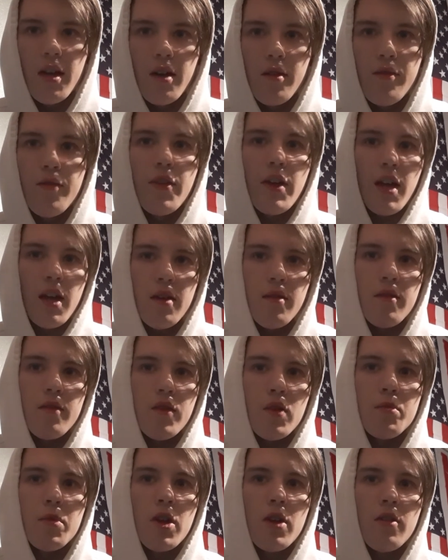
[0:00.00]
fit
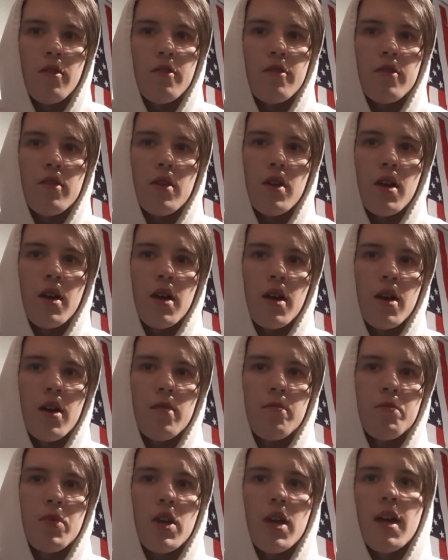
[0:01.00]
for Blues.
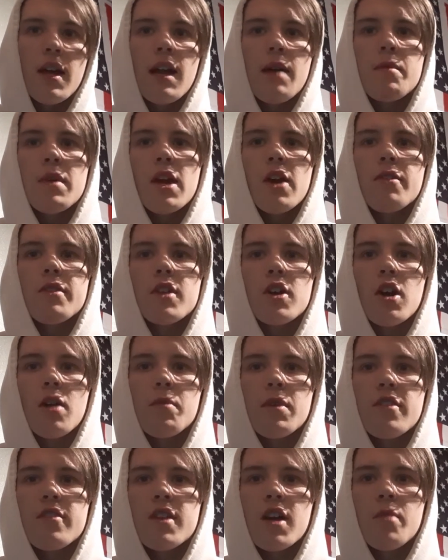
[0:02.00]
But yeah, let me know in the
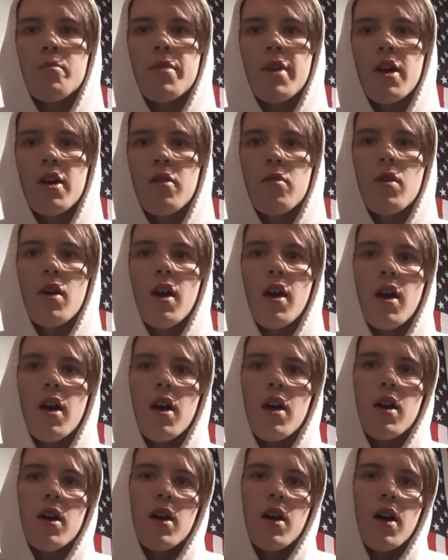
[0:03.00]
comments down below,
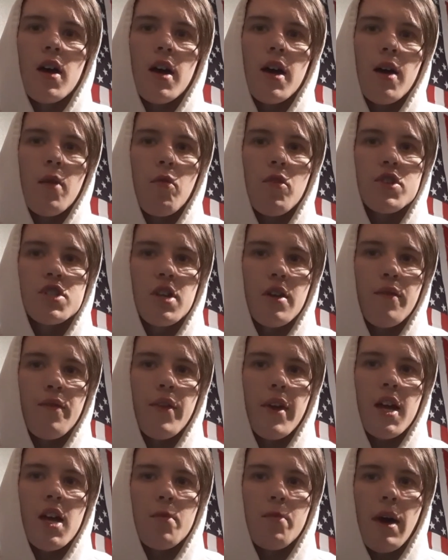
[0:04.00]
what do you
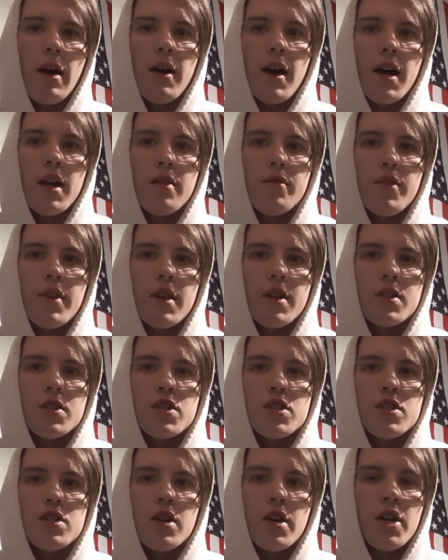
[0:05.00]
think about Halilovic?